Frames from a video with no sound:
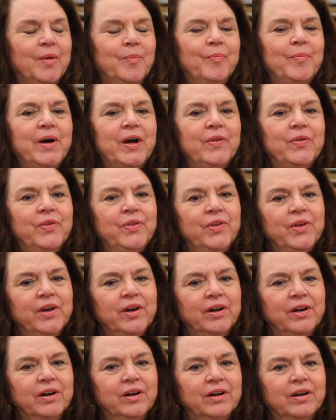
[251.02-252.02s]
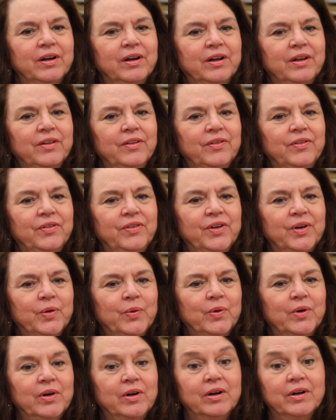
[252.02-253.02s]
But there
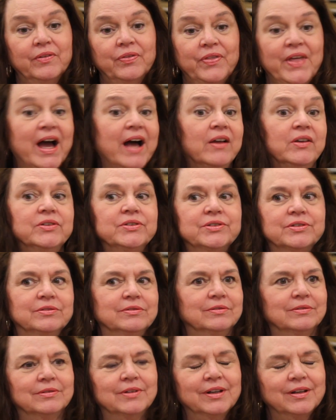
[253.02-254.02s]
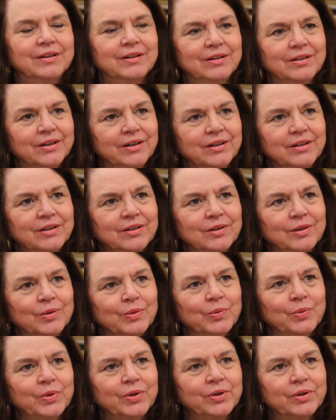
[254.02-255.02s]
were 1,000 clerical
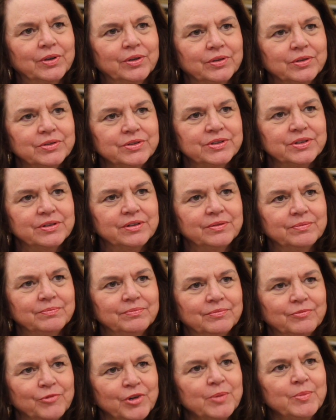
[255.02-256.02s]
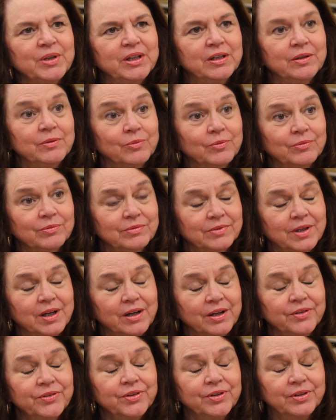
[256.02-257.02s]
workers and women in
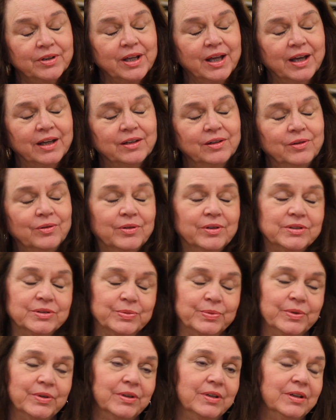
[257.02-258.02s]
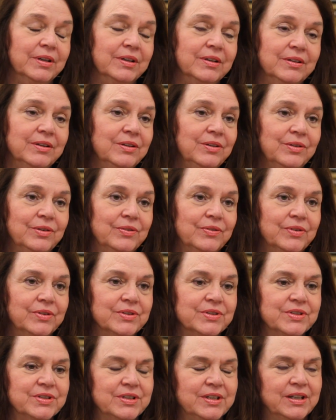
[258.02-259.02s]
other categories working in the
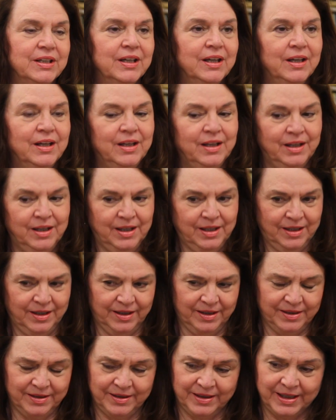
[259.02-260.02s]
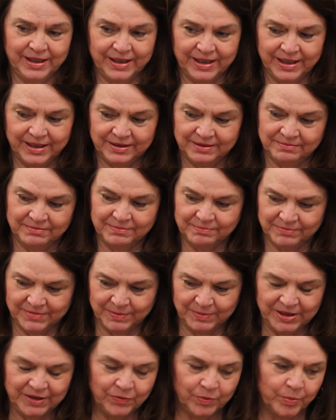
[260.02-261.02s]
university, and
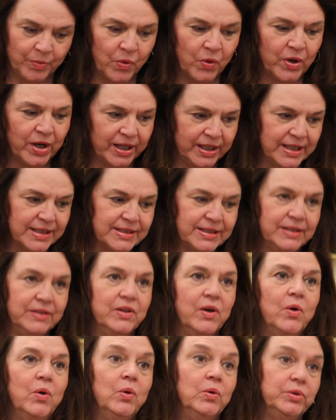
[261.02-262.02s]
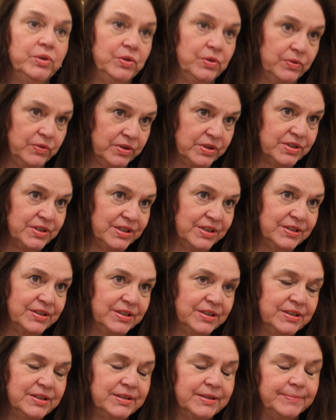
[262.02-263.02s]
even more, I guess, in the whole university
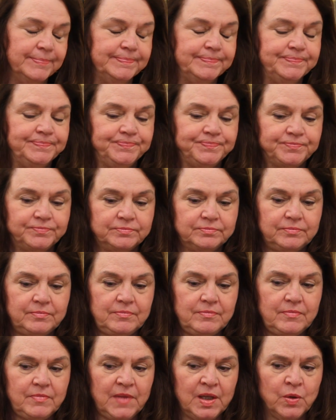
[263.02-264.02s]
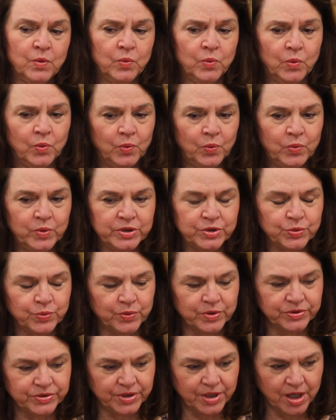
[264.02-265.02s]
system, which
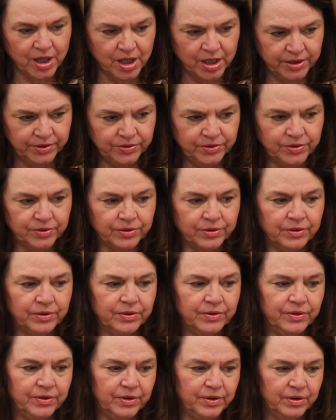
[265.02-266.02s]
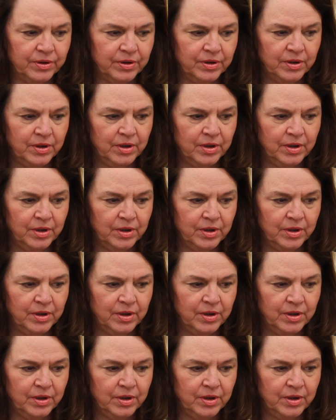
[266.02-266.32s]
was under the